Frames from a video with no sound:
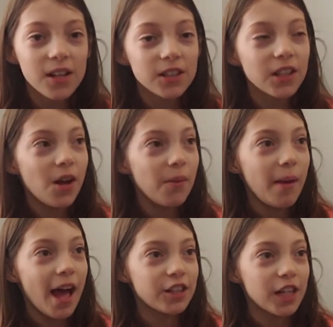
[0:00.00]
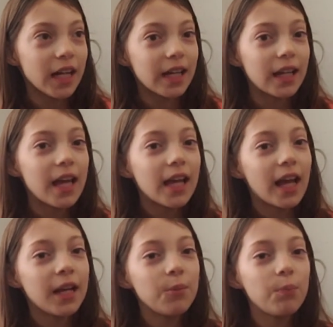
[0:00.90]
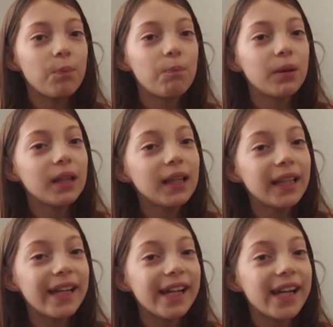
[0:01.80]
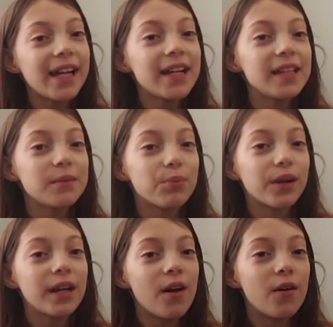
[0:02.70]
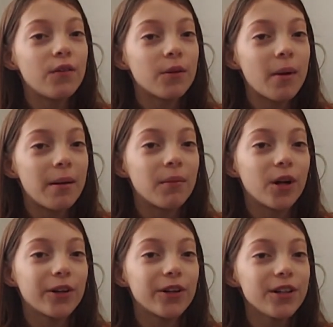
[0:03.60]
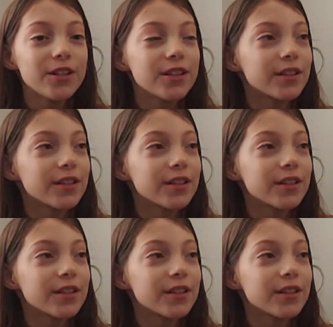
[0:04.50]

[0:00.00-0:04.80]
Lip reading: So Magic, can you please bring over my markers?